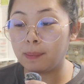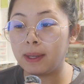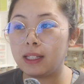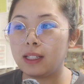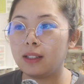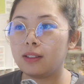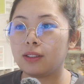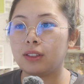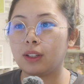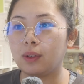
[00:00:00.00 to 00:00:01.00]
painting
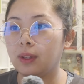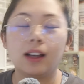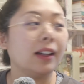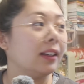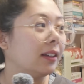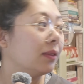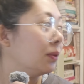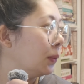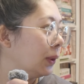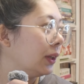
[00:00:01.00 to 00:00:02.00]
just so I can
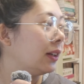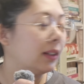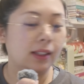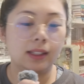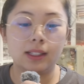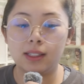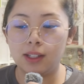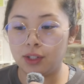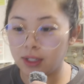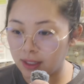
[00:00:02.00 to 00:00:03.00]
work at that
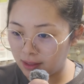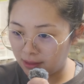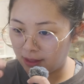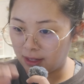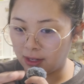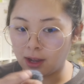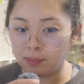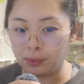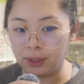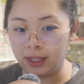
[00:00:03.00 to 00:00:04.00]
station and not
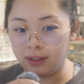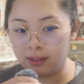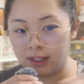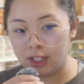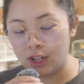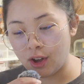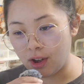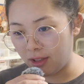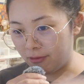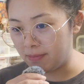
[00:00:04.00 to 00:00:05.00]
bring
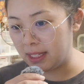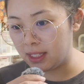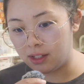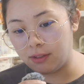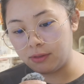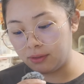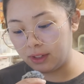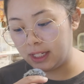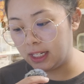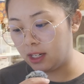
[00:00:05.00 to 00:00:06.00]
all of my stuff over
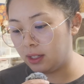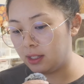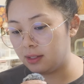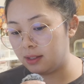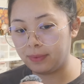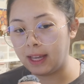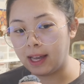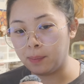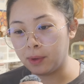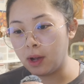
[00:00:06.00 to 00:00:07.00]
here because, yeah,
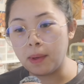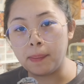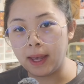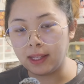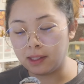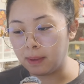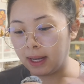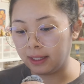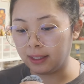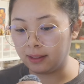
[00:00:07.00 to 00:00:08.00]
I brought all my paints
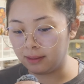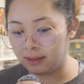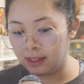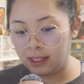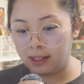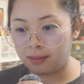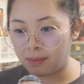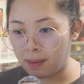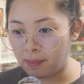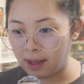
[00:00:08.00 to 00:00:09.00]
back and
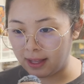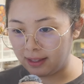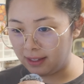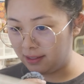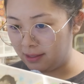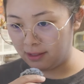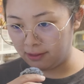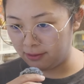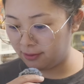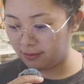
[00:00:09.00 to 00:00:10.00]
my palette and stuff.